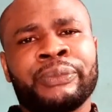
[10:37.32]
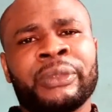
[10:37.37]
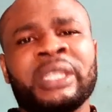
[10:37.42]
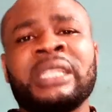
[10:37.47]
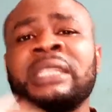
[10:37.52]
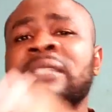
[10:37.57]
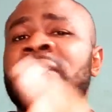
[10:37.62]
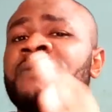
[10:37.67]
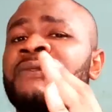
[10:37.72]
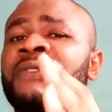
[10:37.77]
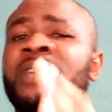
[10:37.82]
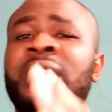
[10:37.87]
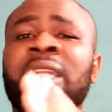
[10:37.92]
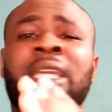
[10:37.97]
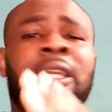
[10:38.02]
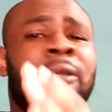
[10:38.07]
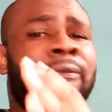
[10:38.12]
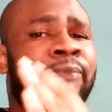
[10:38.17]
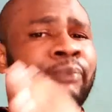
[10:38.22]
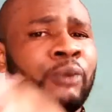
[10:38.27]
It's very
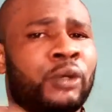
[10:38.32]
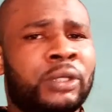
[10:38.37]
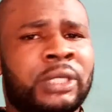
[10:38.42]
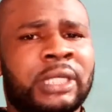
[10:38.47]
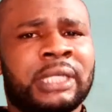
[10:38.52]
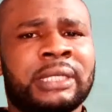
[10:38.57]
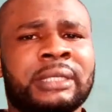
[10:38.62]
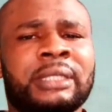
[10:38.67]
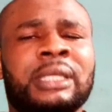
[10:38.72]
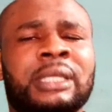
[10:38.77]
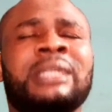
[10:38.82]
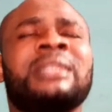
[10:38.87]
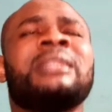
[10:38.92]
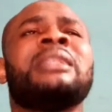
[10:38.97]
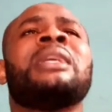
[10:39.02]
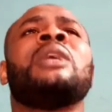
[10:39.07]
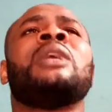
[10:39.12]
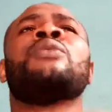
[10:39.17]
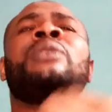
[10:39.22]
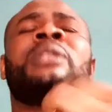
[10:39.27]
important
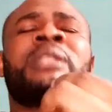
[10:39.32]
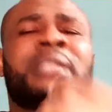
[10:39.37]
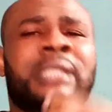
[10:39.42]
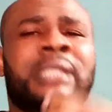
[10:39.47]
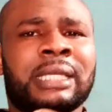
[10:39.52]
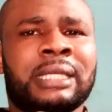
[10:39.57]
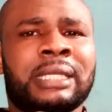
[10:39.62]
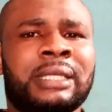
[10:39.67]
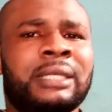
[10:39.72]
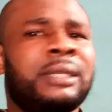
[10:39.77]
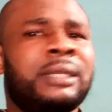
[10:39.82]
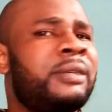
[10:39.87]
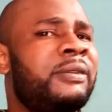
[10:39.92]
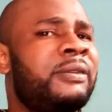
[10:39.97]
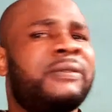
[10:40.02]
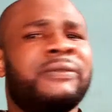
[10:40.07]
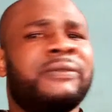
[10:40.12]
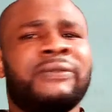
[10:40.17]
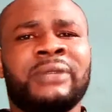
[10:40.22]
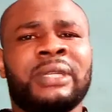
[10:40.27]
that we take
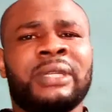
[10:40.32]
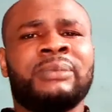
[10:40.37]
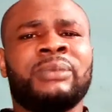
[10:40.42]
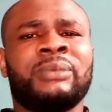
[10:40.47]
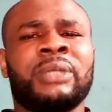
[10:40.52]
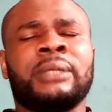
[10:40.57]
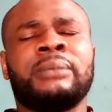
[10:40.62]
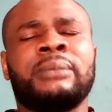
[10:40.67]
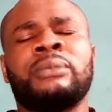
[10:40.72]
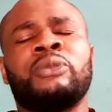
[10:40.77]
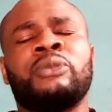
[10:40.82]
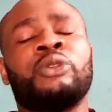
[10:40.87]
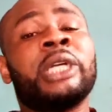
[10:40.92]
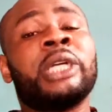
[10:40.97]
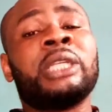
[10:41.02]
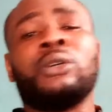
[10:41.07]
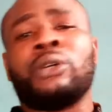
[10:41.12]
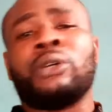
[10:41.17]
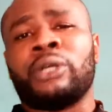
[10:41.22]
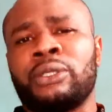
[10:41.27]
red
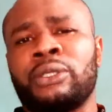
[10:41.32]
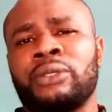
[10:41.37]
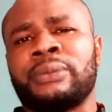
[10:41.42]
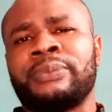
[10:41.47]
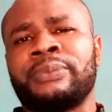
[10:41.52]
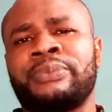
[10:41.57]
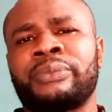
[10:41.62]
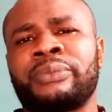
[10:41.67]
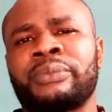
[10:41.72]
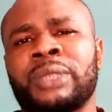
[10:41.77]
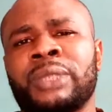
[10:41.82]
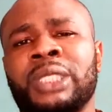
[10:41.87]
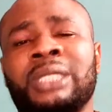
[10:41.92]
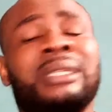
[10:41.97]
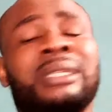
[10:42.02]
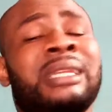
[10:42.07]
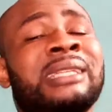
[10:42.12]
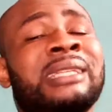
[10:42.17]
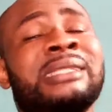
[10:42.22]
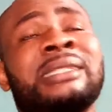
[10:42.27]
oil.
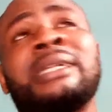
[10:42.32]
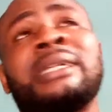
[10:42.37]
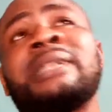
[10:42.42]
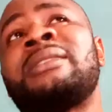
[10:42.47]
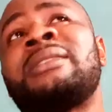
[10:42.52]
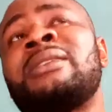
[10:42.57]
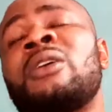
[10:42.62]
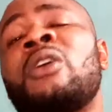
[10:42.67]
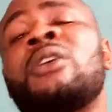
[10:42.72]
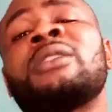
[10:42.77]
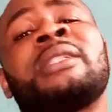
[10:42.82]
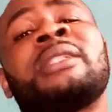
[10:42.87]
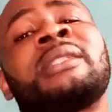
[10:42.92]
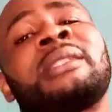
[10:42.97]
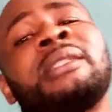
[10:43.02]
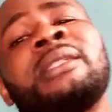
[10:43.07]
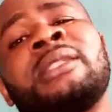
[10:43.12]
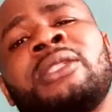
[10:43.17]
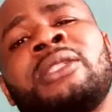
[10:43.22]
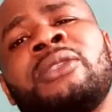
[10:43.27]
Let's take all these
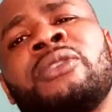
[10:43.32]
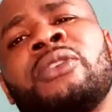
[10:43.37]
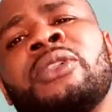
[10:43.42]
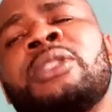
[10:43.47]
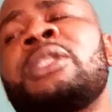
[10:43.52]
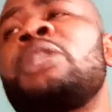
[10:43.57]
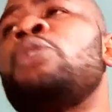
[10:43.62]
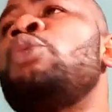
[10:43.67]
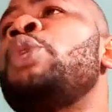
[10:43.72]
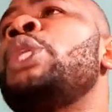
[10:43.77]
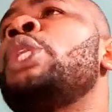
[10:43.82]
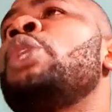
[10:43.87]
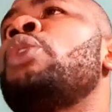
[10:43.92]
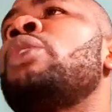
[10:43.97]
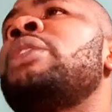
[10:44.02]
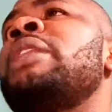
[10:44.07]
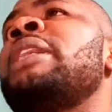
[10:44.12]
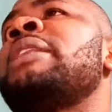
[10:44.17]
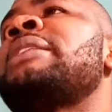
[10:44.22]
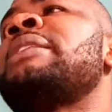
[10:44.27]
things serious. You will know
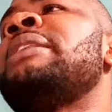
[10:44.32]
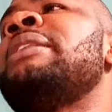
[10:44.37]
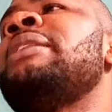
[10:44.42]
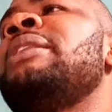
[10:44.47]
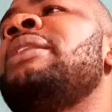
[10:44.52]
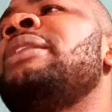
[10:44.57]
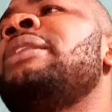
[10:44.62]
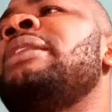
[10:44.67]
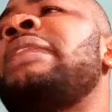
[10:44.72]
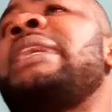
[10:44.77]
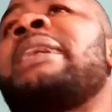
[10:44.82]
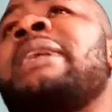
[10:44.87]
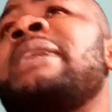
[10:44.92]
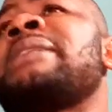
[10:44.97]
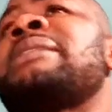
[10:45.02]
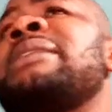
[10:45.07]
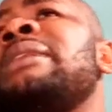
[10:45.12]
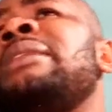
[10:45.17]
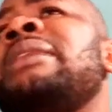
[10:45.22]
that, like I said